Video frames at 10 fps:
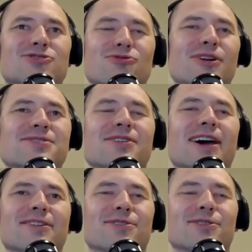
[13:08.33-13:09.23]
tricks
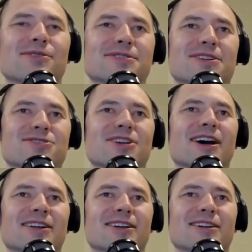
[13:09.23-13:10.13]
you had to do as a
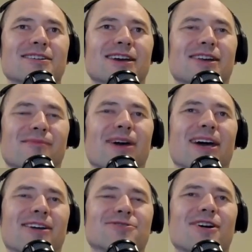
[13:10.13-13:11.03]
Shiny kind of
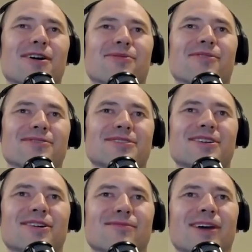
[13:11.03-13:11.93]
package author
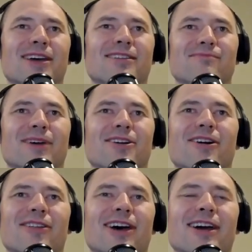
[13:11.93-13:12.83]
to make
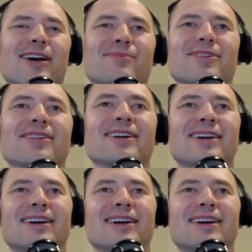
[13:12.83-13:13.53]
all that happen.